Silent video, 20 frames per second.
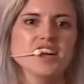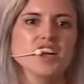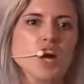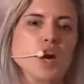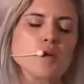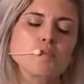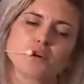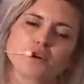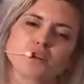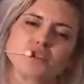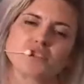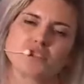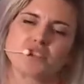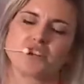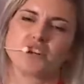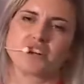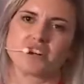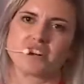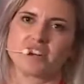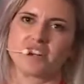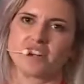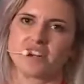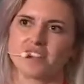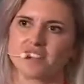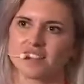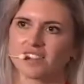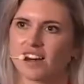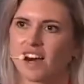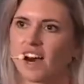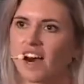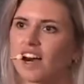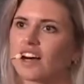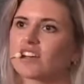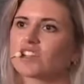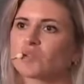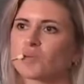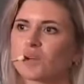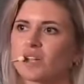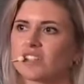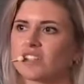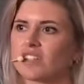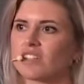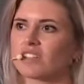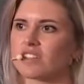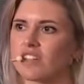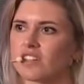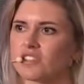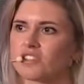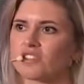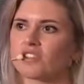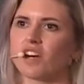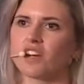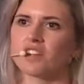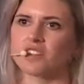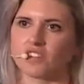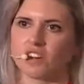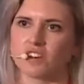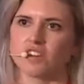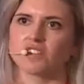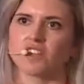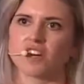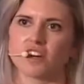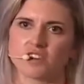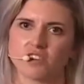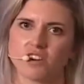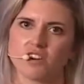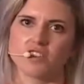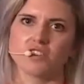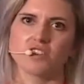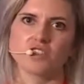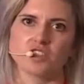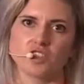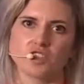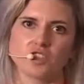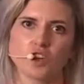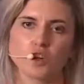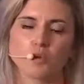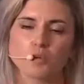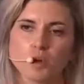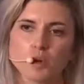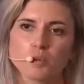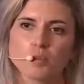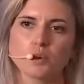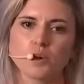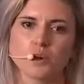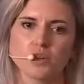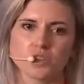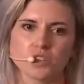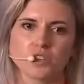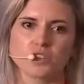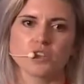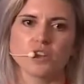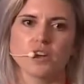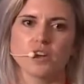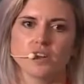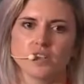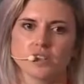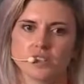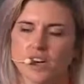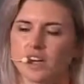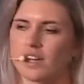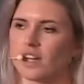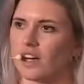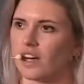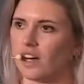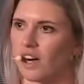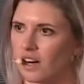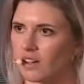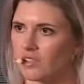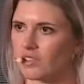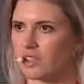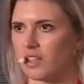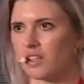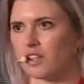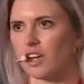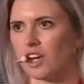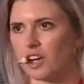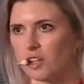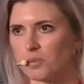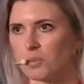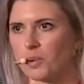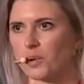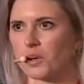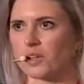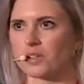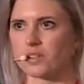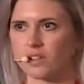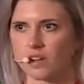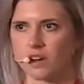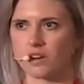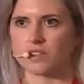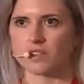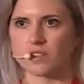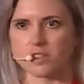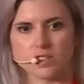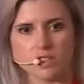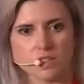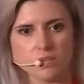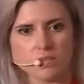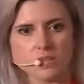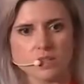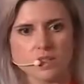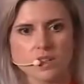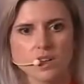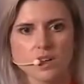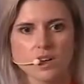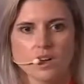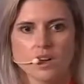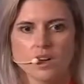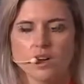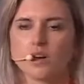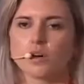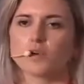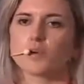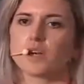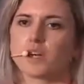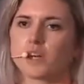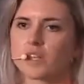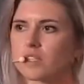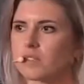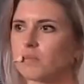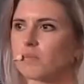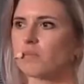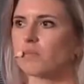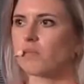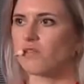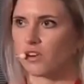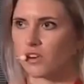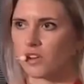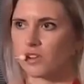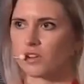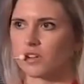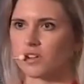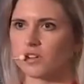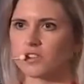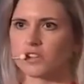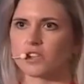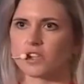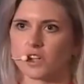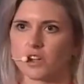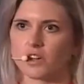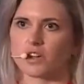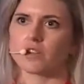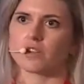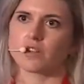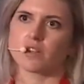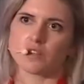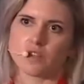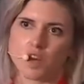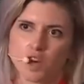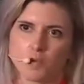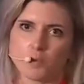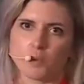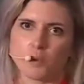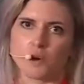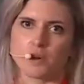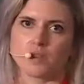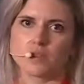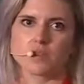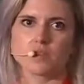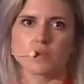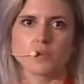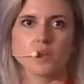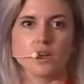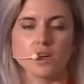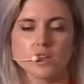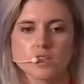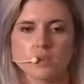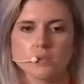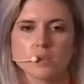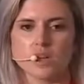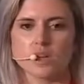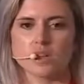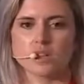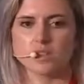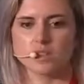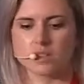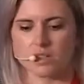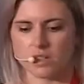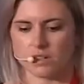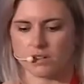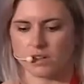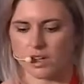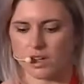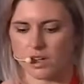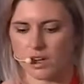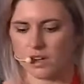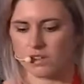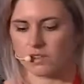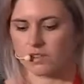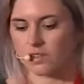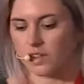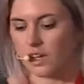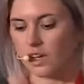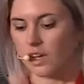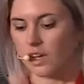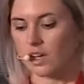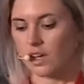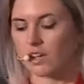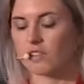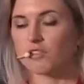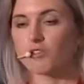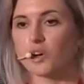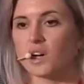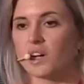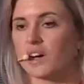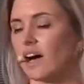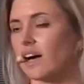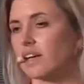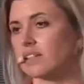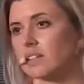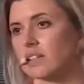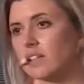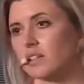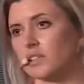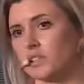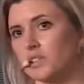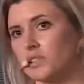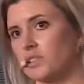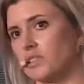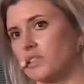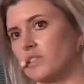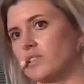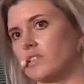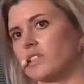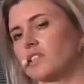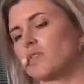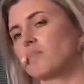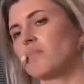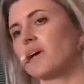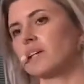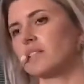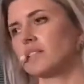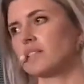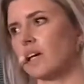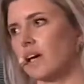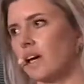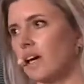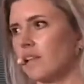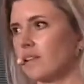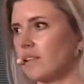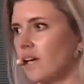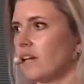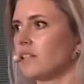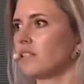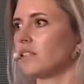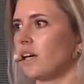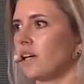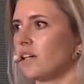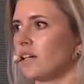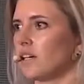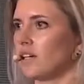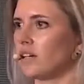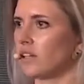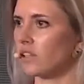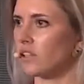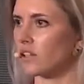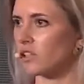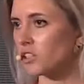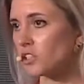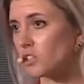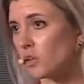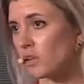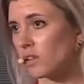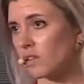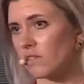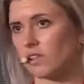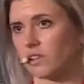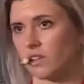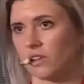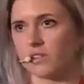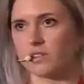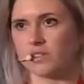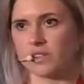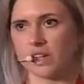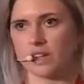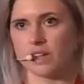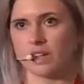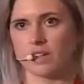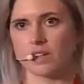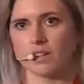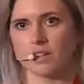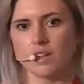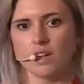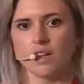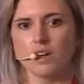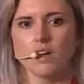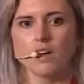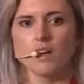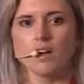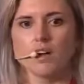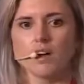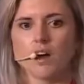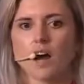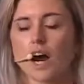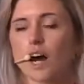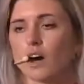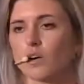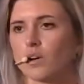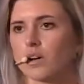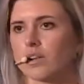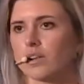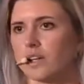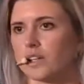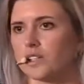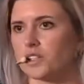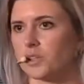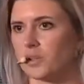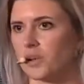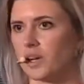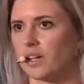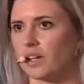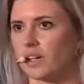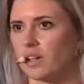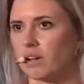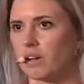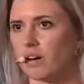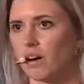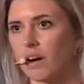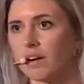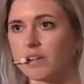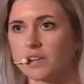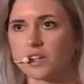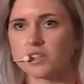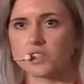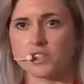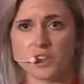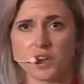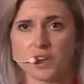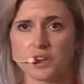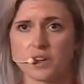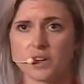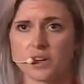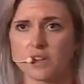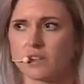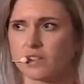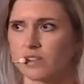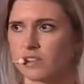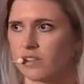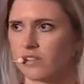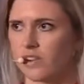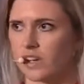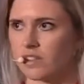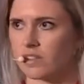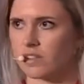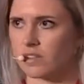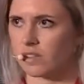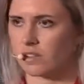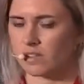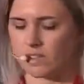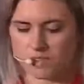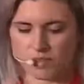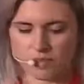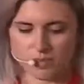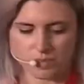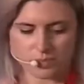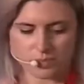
endpoint security. As we decentralize our technologies and we push data out to the endpoints in our systems, we need to further secure these endpoints. We need to be considerate of if we're asking users to maintain that data, the control of their own data, how are they doing it? Are they securing their devices?